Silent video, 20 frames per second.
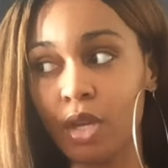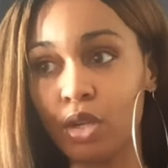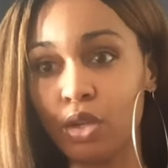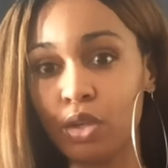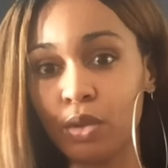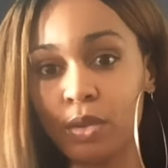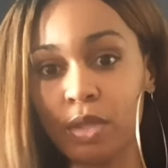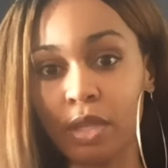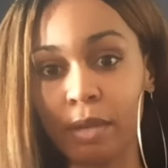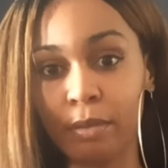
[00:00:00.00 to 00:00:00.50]

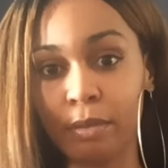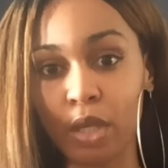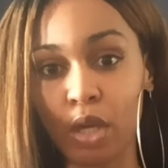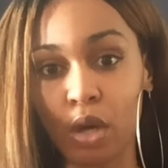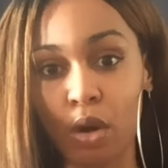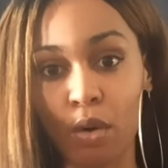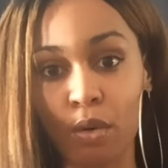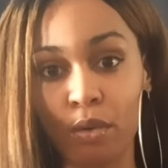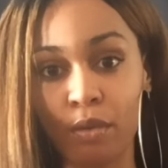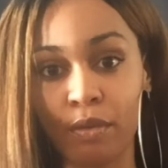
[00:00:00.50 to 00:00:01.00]
do something
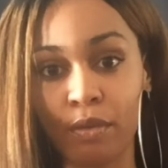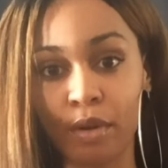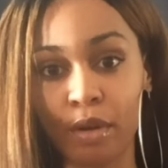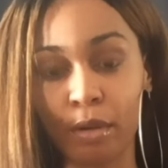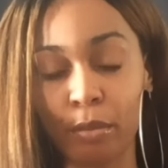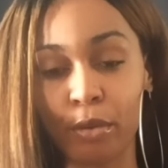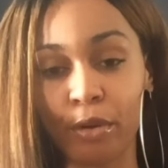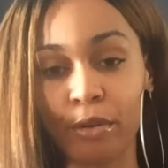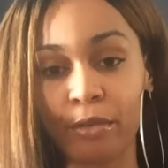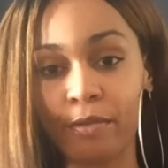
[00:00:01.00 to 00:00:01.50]
over,
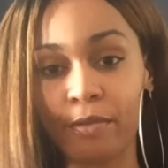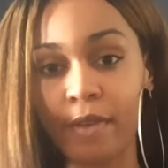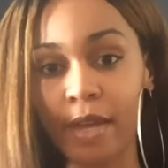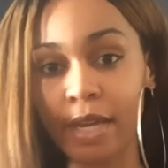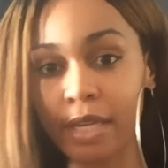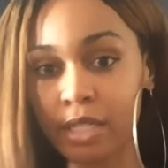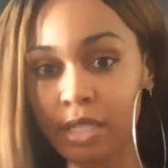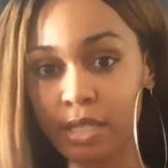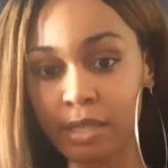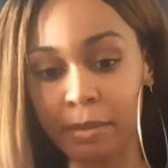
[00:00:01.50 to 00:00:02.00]

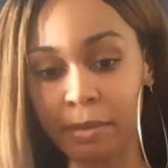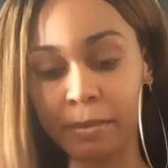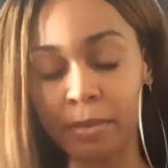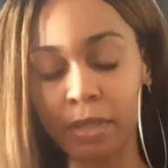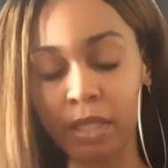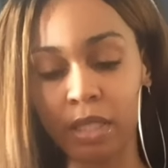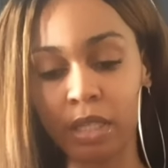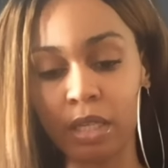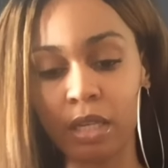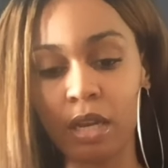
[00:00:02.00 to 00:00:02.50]
perfect
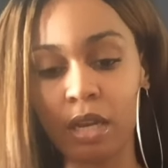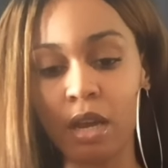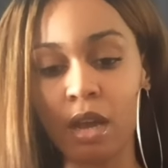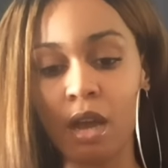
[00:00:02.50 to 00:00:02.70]
something.